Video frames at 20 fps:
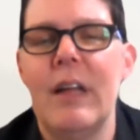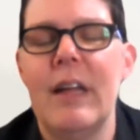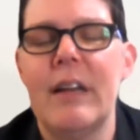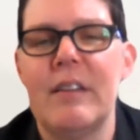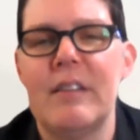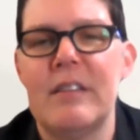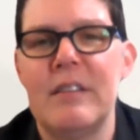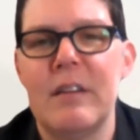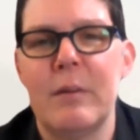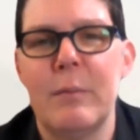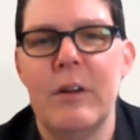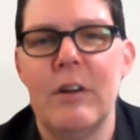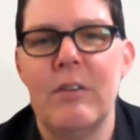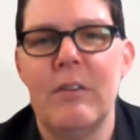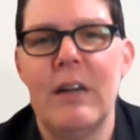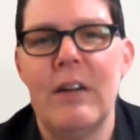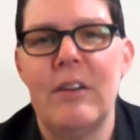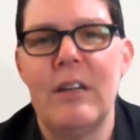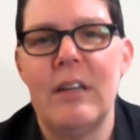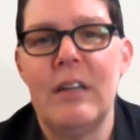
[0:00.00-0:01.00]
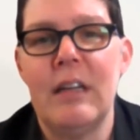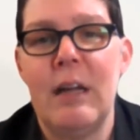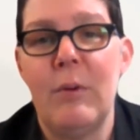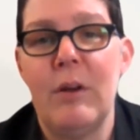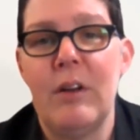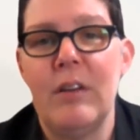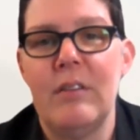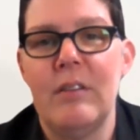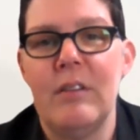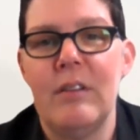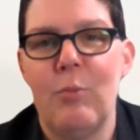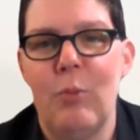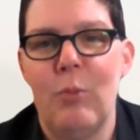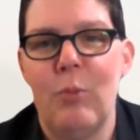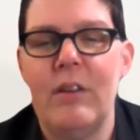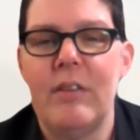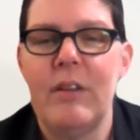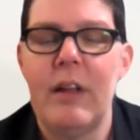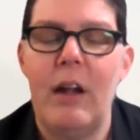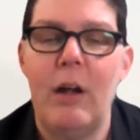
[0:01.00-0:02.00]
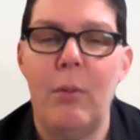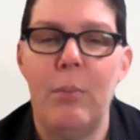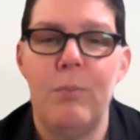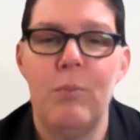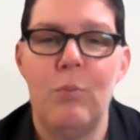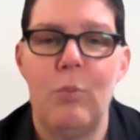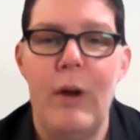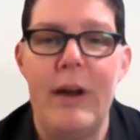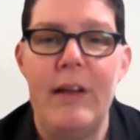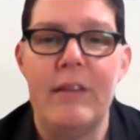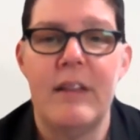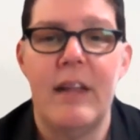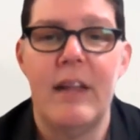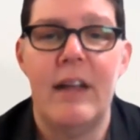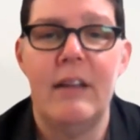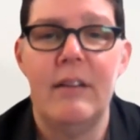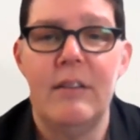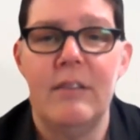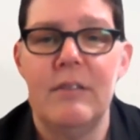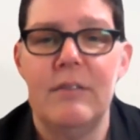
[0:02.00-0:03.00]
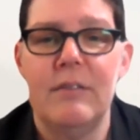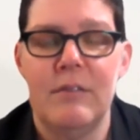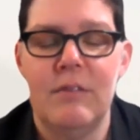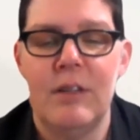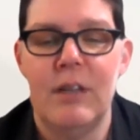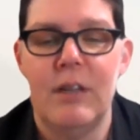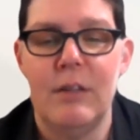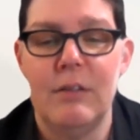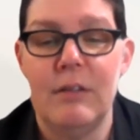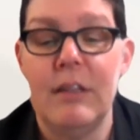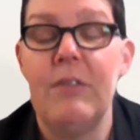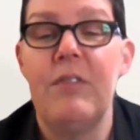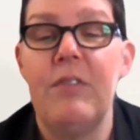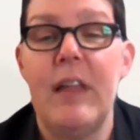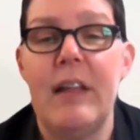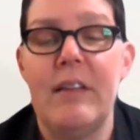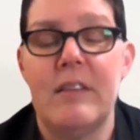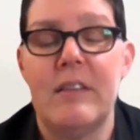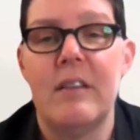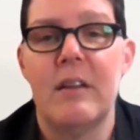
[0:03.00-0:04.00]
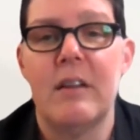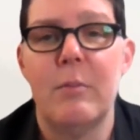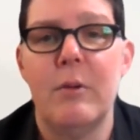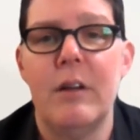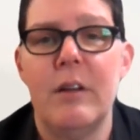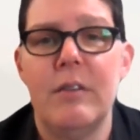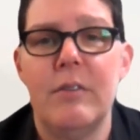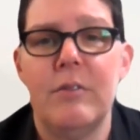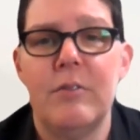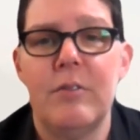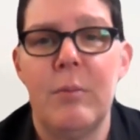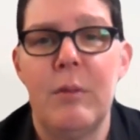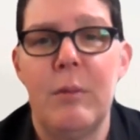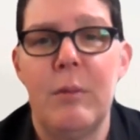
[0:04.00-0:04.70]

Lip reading: there was a lot of stigma around it. And I wanted to help raise that, lift that stigma